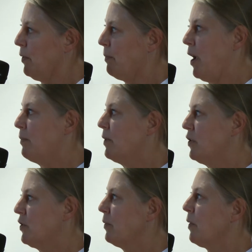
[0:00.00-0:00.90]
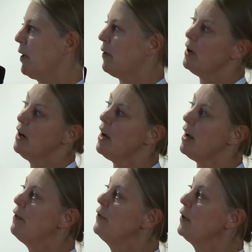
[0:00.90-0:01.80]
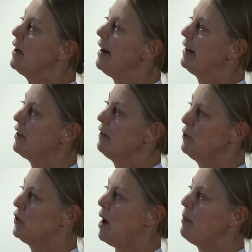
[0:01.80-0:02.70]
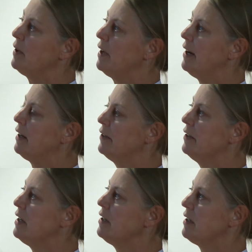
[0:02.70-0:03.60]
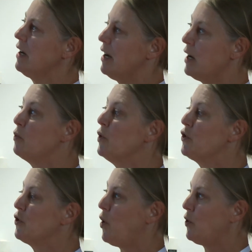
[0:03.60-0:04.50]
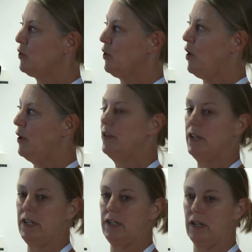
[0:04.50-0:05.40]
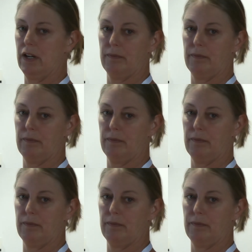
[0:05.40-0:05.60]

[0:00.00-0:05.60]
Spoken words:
blood pressure and whatever. If you double-click on these, it will sort on this.